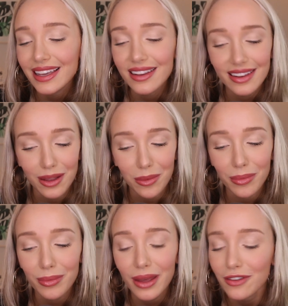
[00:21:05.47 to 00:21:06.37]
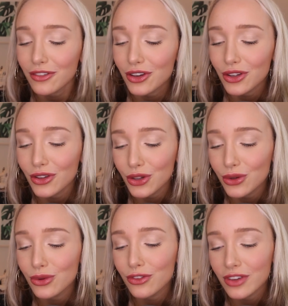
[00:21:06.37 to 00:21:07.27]
Tip, after
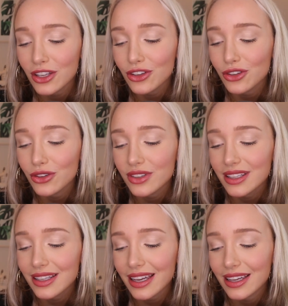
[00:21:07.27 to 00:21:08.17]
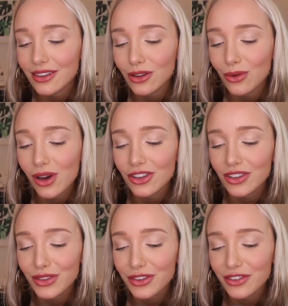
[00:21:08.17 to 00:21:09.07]
you finish using the candle, wash
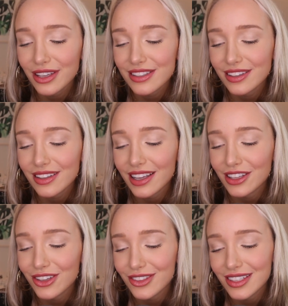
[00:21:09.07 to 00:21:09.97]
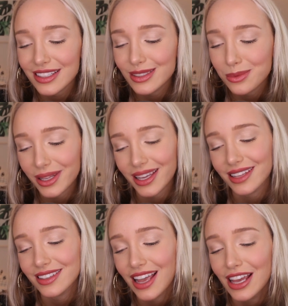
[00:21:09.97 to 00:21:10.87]
out the vessel and use it to
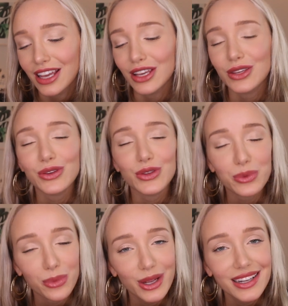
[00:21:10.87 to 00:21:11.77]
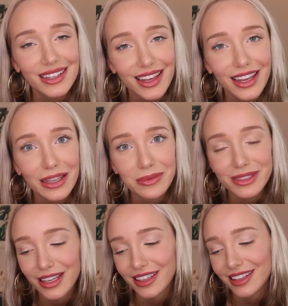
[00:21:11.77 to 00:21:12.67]
plant your springtime
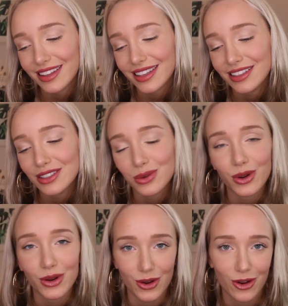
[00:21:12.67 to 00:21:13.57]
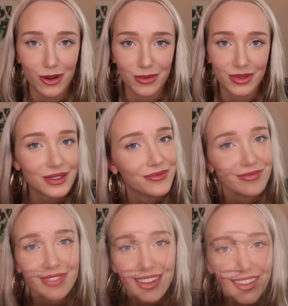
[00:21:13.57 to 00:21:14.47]
succulents or herbs.
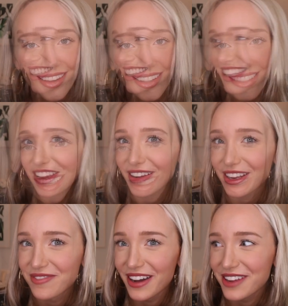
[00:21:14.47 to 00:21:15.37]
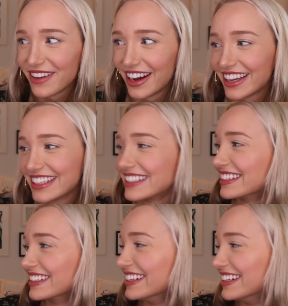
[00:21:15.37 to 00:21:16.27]
They read my mind.
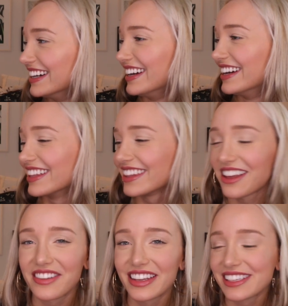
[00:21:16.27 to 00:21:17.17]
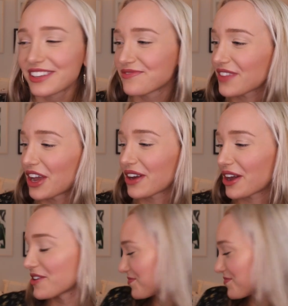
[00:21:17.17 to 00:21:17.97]
Love it. Okay.